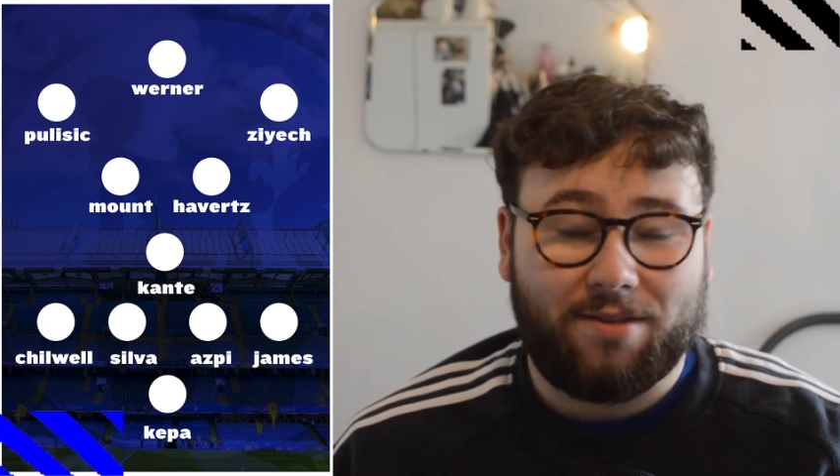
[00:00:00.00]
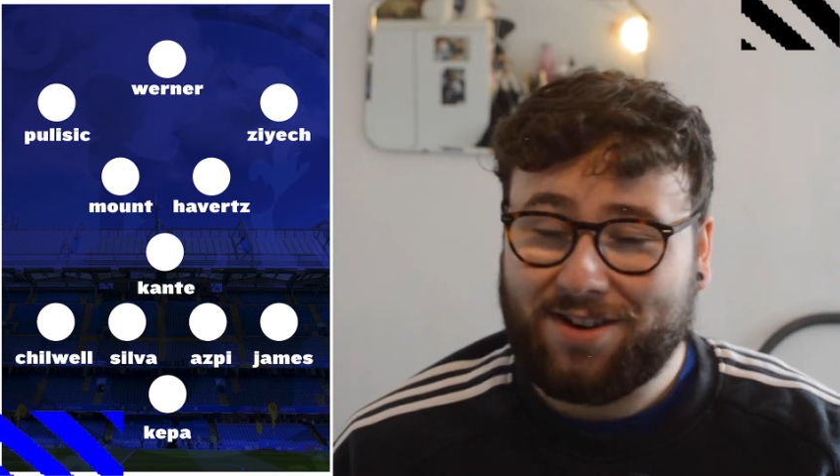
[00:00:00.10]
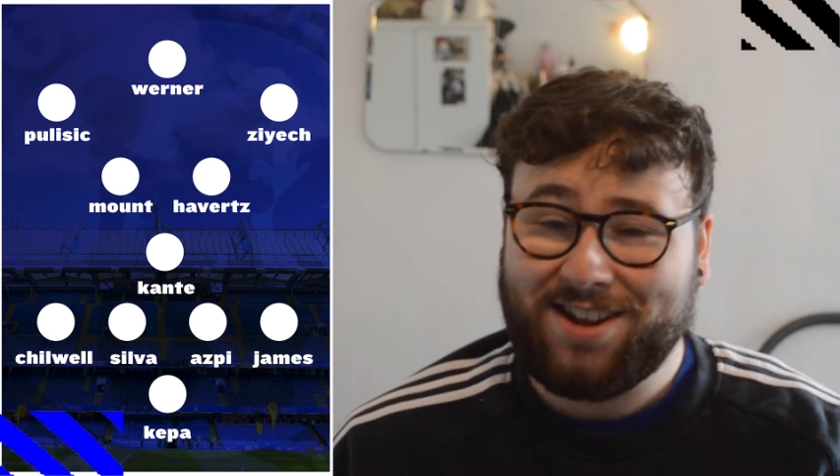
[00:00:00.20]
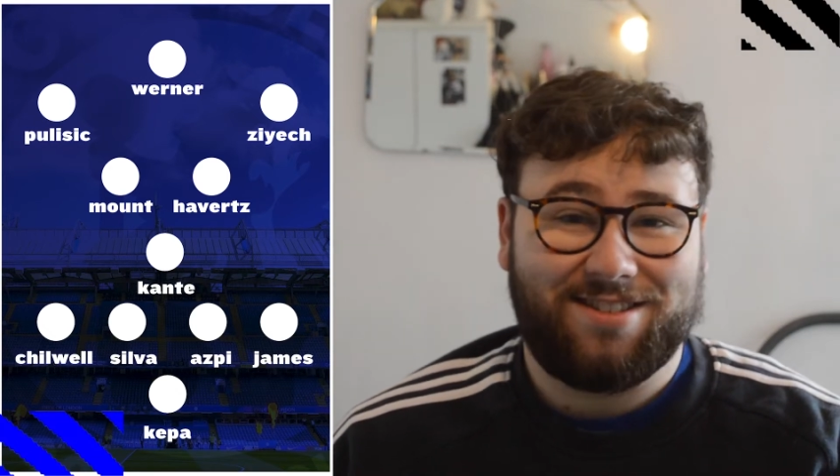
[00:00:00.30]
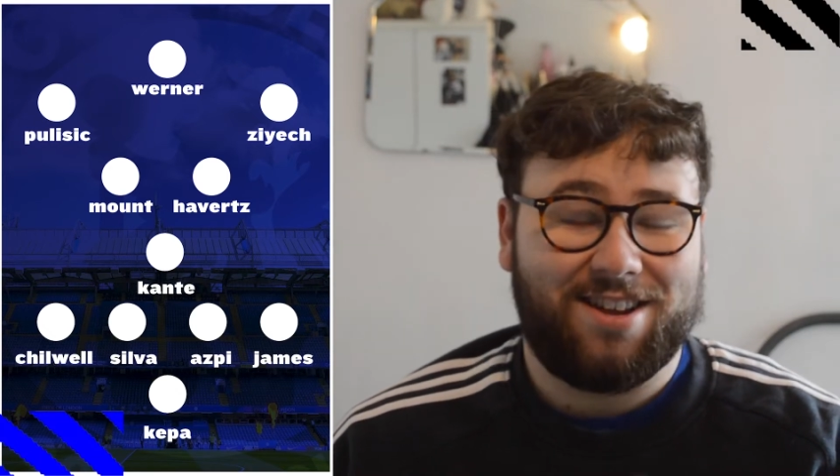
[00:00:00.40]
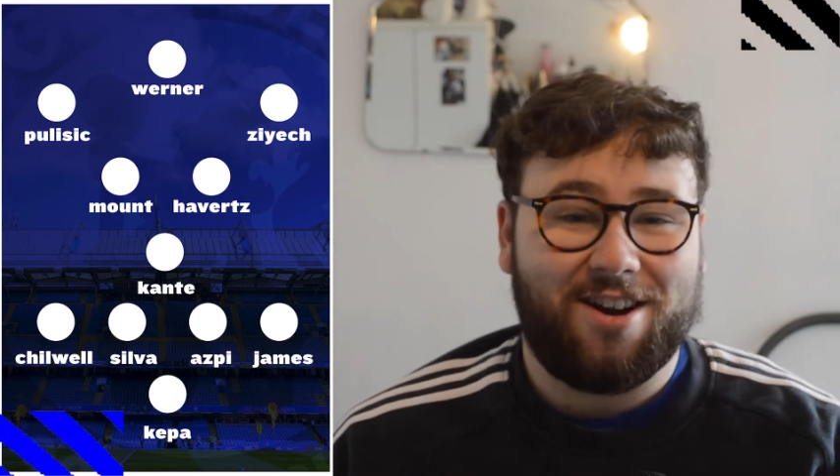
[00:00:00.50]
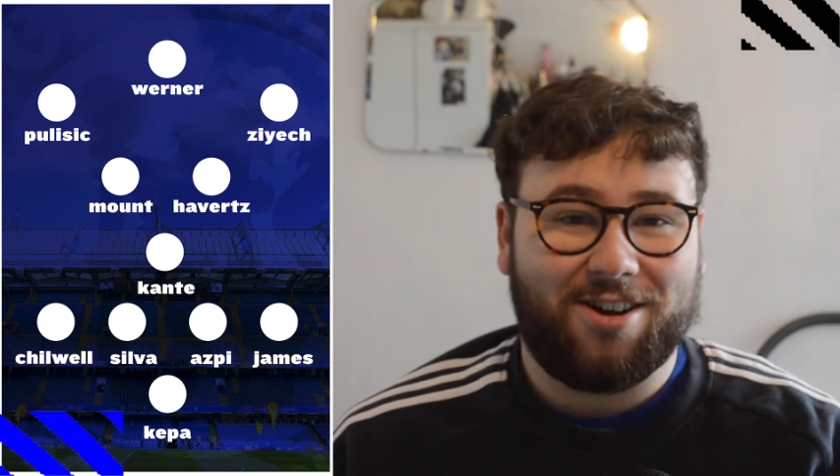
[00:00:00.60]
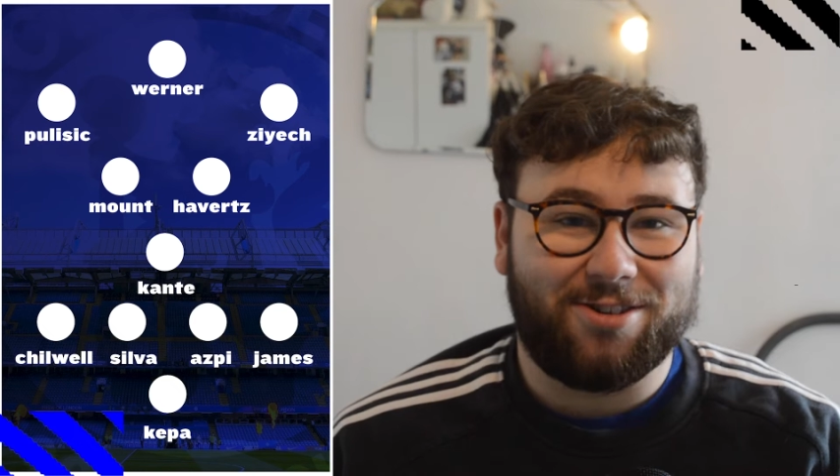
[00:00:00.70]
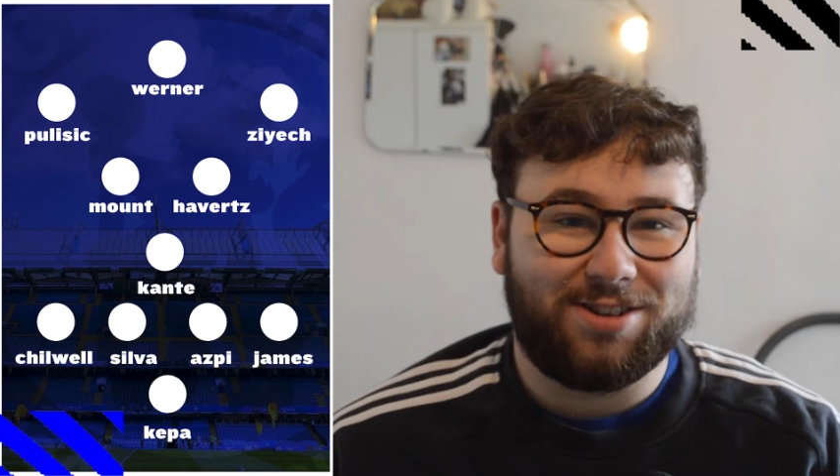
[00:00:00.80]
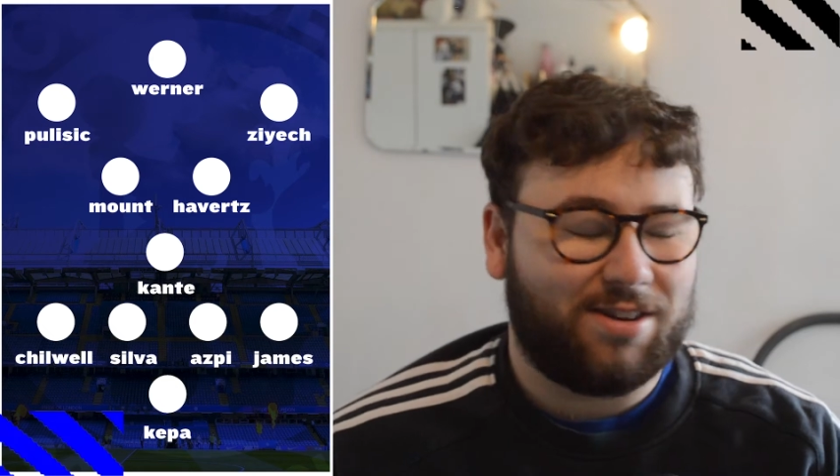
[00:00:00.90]
Fucking
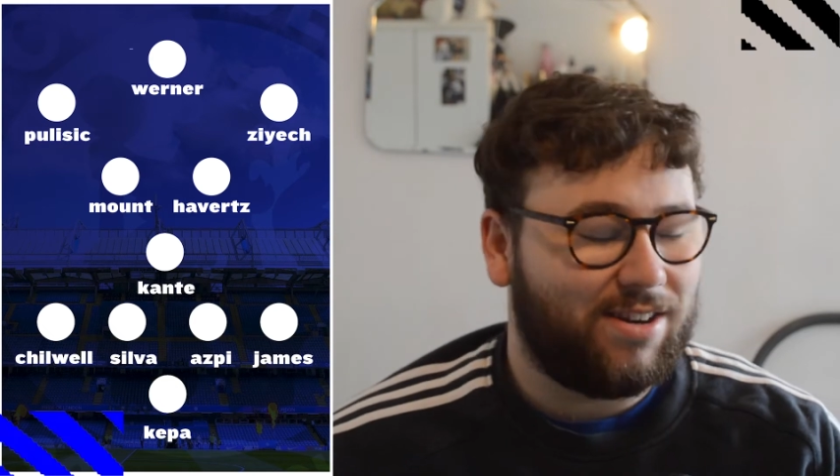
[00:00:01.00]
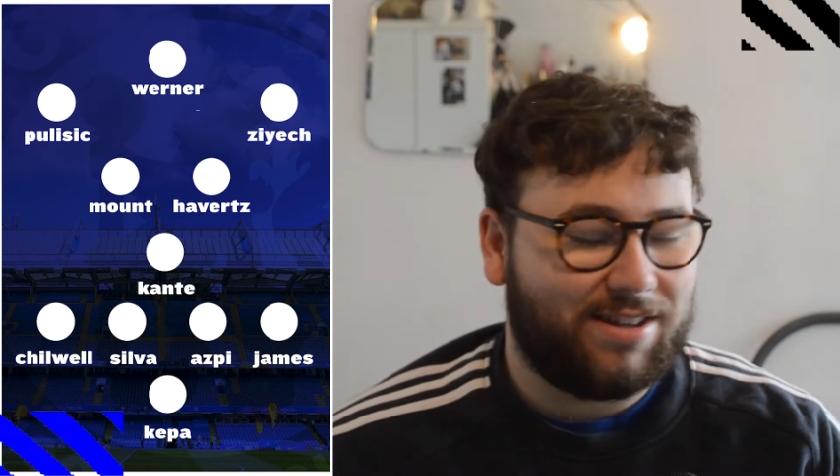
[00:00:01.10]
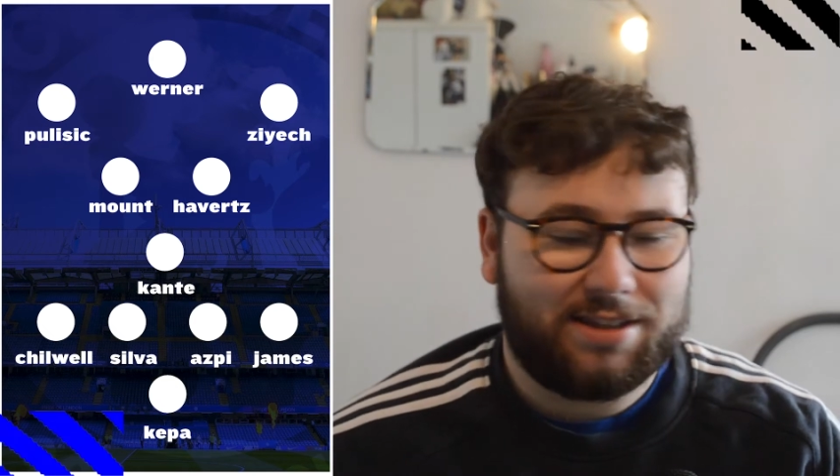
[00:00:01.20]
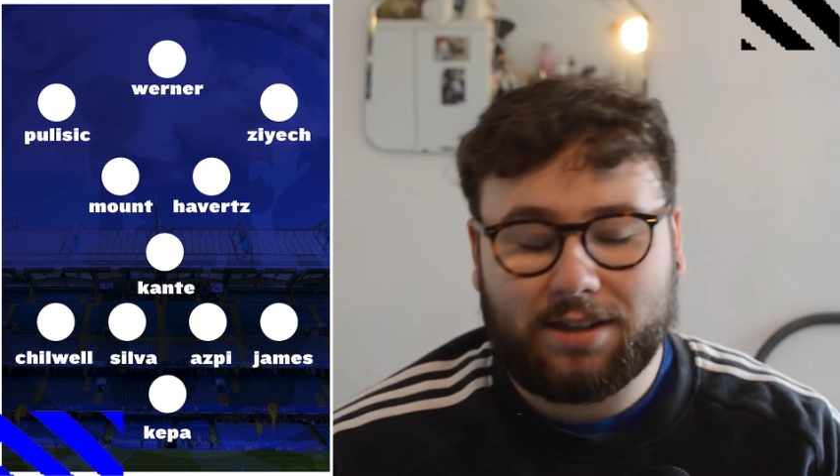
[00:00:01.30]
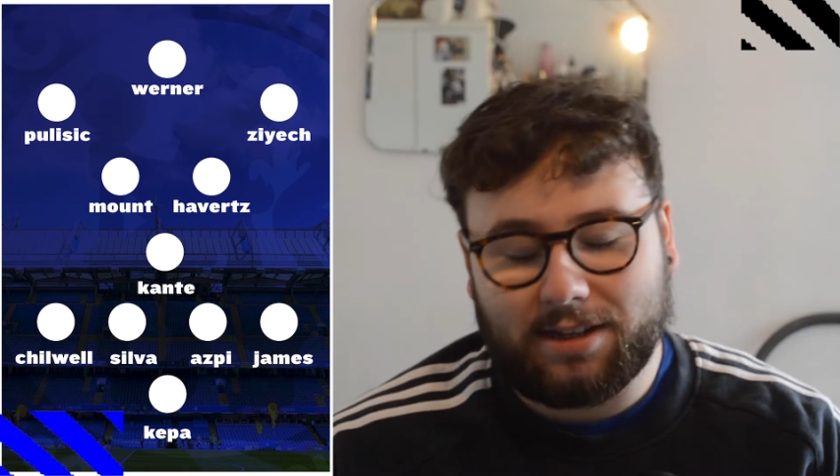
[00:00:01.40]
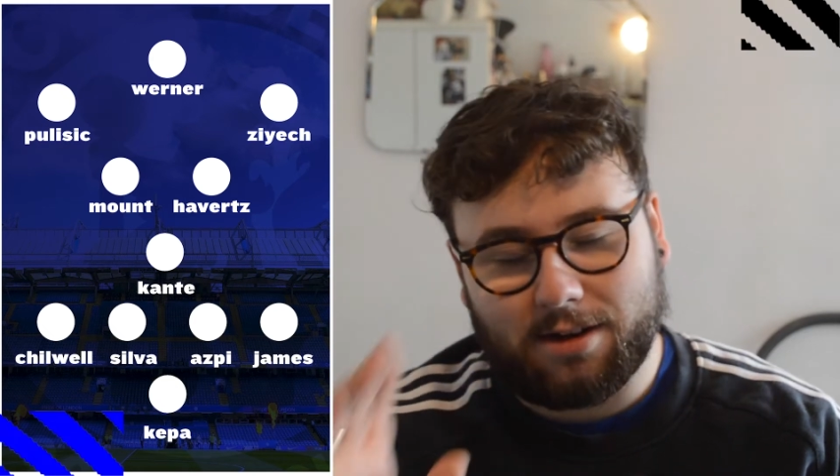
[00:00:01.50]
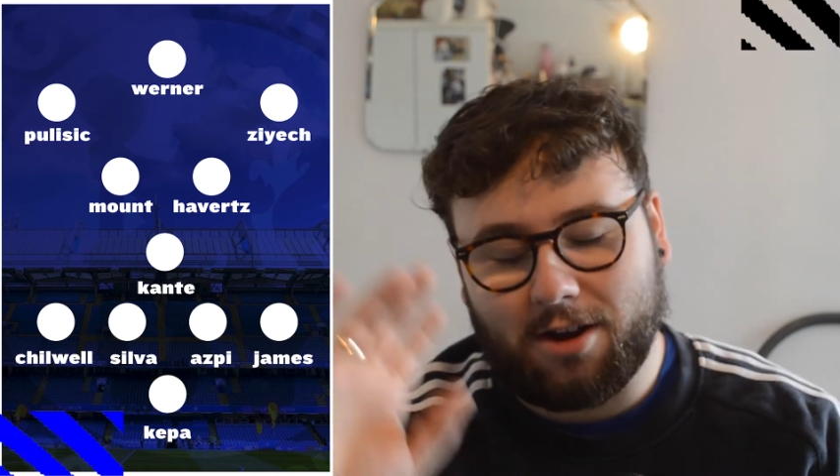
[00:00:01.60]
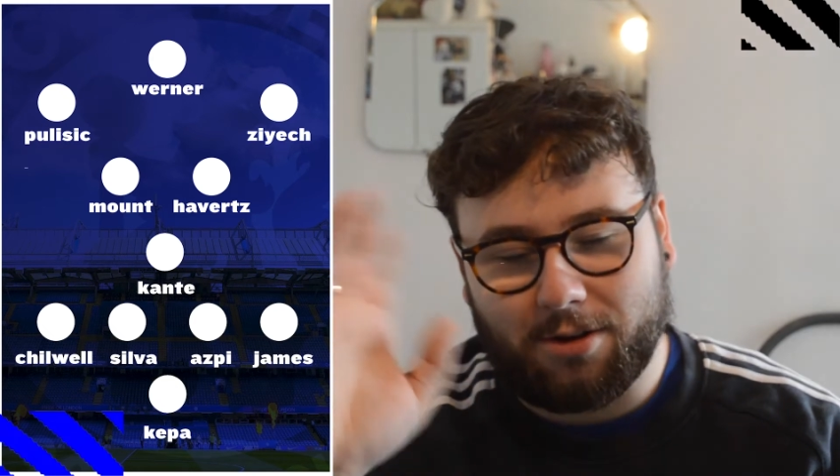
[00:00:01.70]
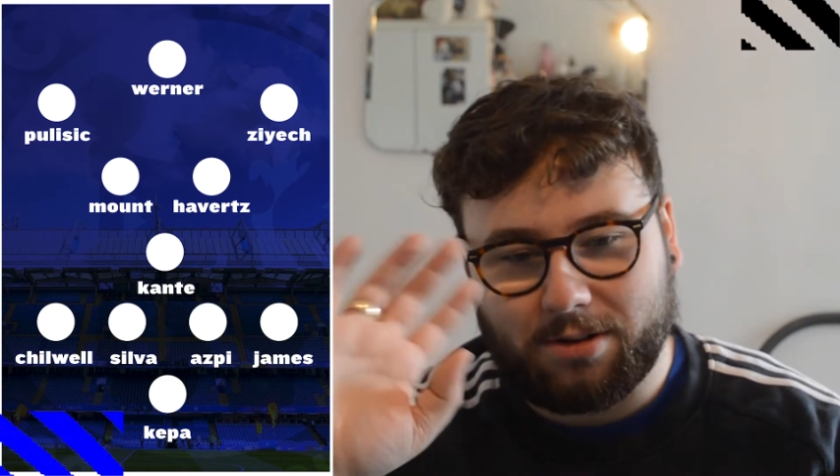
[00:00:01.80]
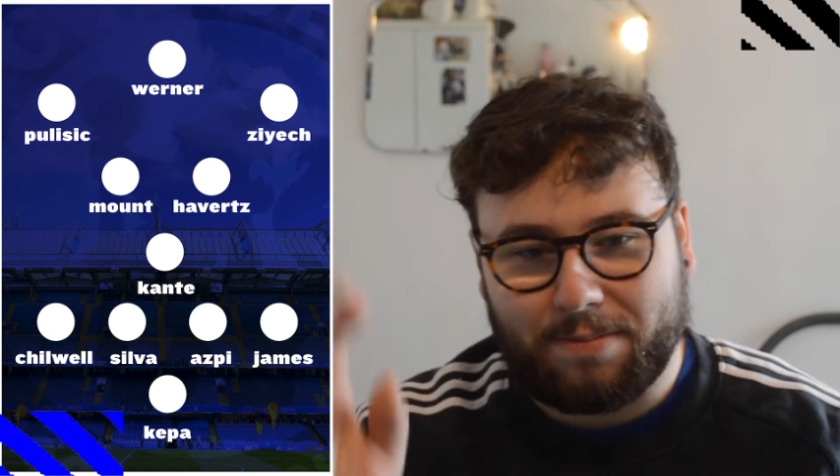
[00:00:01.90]
Thiago. So this
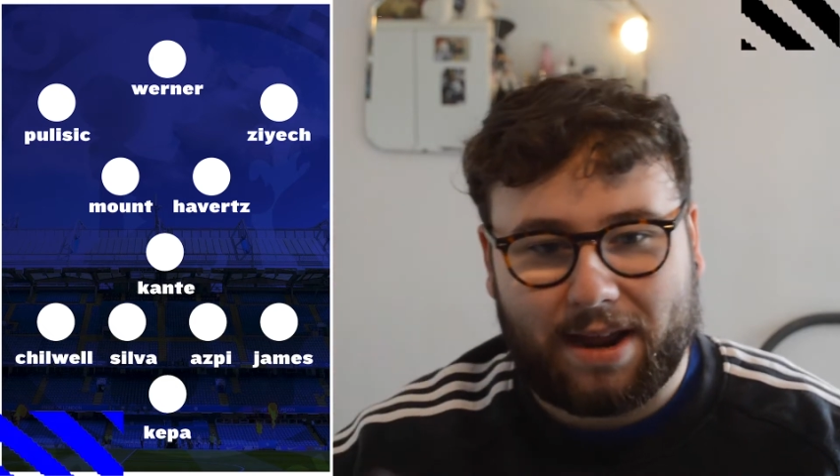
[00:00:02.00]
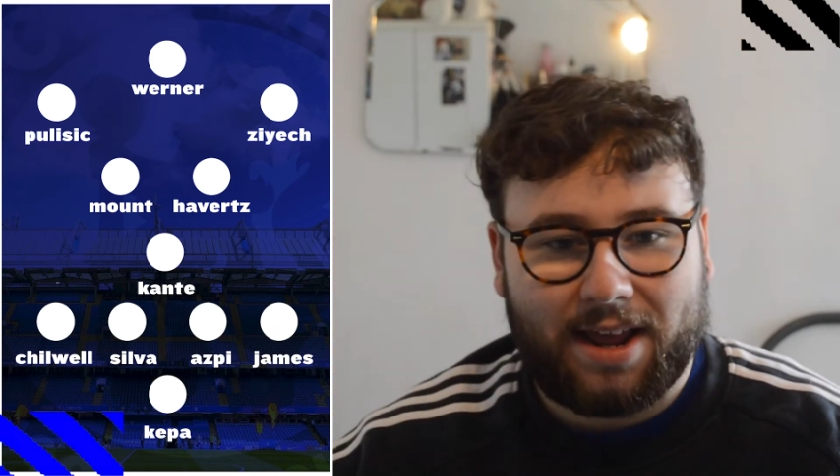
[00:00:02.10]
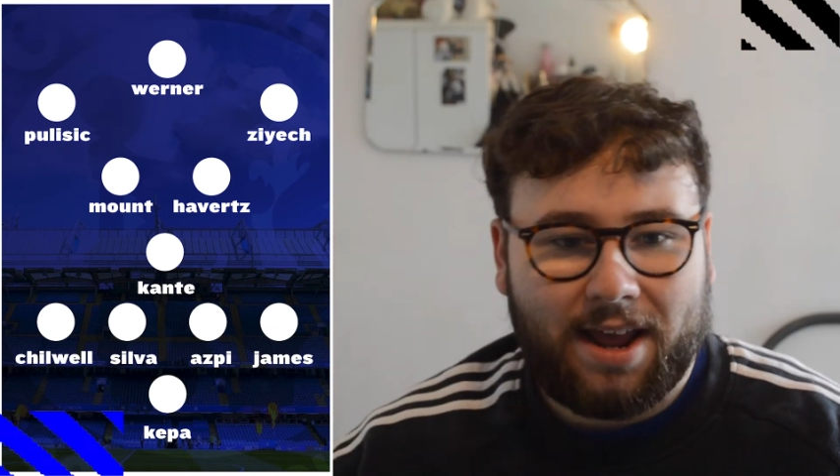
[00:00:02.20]
lineup's mad.